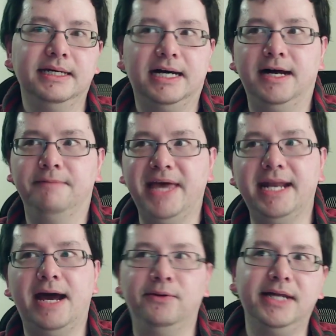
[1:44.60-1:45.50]
Um, that
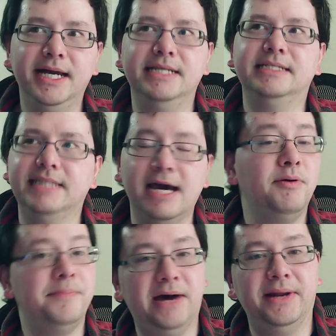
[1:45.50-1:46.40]
outline is now
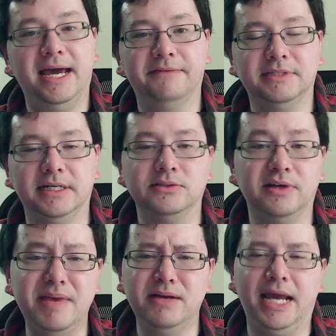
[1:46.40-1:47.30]
about half done. So I
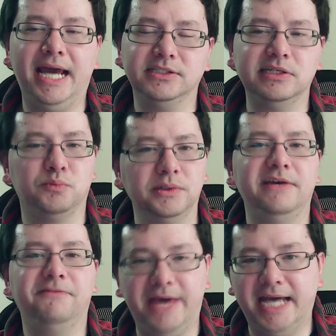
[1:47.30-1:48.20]
have made actually really
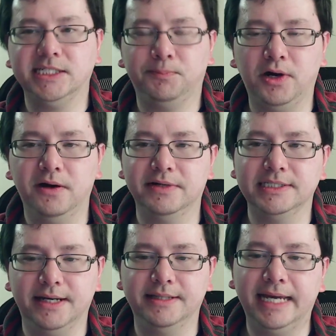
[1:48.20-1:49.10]
fast
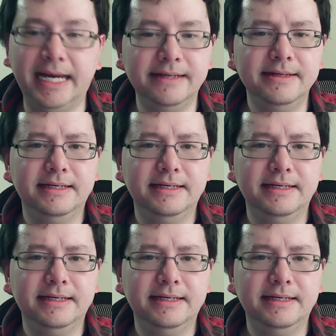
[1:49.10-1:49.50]
progress on that.